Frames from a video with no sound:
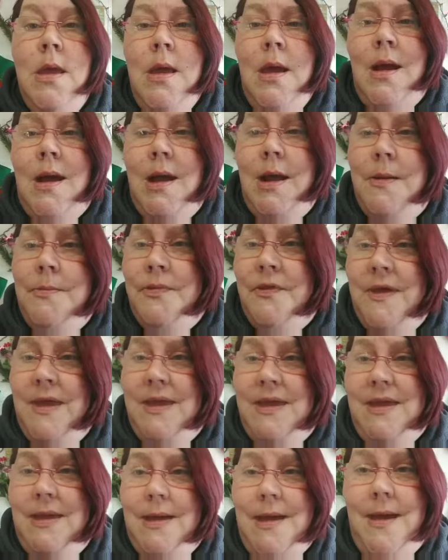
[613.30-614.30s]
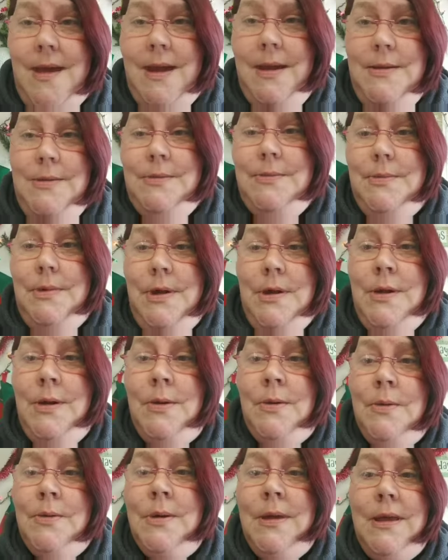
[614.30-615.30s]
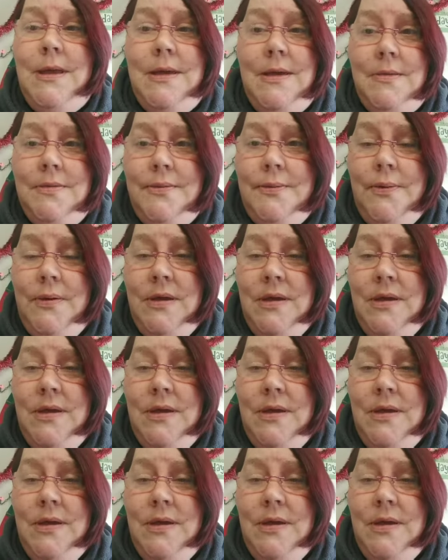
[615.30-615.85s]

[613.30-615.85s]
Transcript: I'm thinking, I don't know if